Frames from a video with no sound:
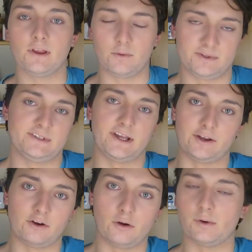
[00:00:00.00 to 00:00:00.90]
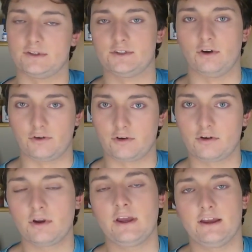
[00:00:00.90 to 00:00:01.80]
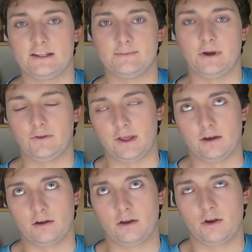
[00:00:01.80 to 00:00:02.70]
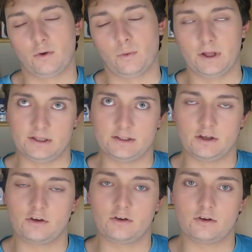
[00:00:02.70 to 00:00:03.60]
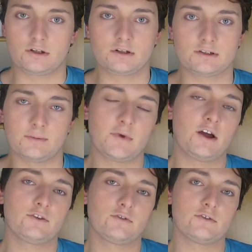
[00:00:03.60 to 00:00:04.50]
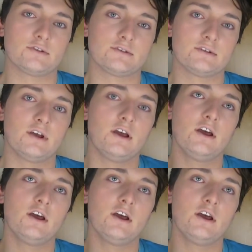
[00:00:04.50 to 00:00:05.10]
about like what's lighter or what's darker. It's about like what some contours